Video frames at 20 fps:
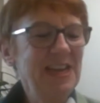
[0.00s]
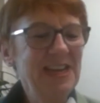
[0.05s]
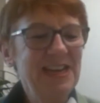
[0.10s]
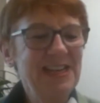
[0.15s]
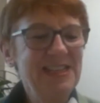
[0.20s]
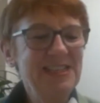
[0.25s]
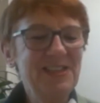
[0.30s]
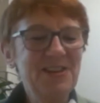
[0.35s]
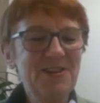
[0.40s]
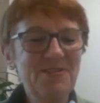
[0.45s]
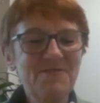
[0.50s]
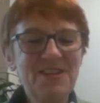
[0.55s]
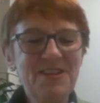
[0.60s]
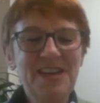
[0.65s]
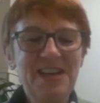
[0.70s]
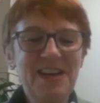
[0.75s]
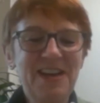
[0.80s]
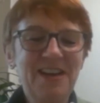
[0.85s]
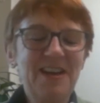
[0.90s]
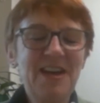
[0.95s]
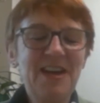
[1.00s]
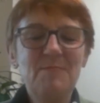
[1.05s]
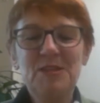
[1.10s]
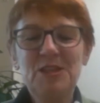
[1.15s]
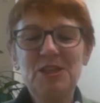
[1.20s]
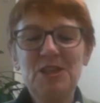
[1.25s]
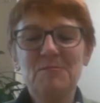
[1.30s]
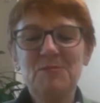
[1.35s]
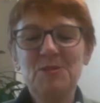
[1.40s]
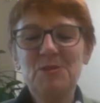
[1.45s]
Sorry, how many
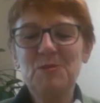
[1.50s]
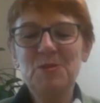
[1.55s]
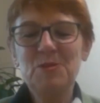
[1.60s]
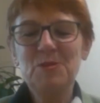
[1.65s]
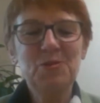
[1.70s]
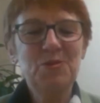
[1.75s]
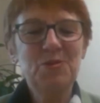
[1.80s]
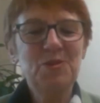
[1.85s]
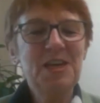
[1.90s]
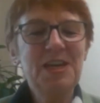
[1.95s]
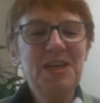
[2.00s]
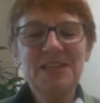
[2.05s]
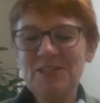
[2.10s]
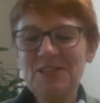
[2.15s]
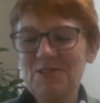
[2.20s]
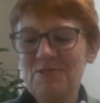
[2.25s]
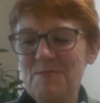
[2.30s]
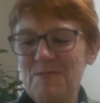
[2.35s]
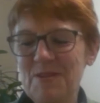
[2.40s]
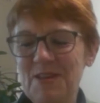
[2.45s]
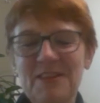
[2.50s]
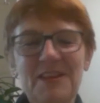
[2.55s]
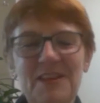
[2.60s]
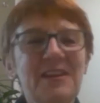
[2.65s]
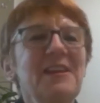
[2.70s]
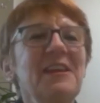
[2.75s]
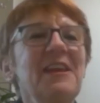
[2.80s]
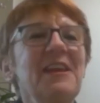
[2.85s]
times do we all do that? Sorry about that.